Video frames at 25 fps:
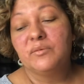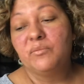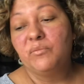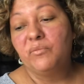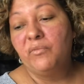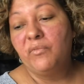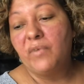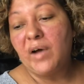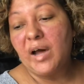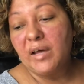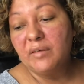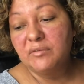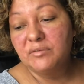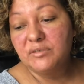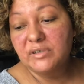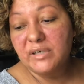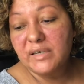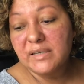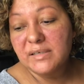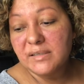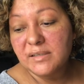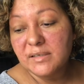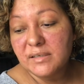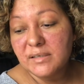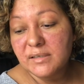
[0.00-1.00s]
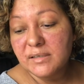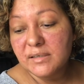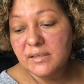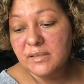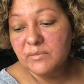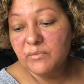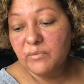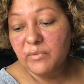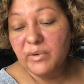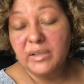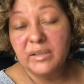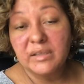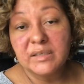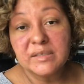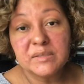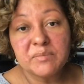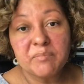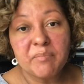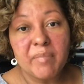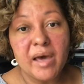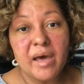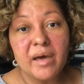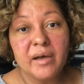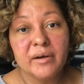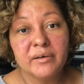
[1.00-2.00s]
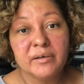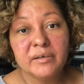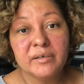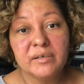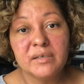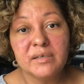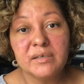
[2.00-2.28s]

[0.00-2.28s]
5 dresses with this pattern,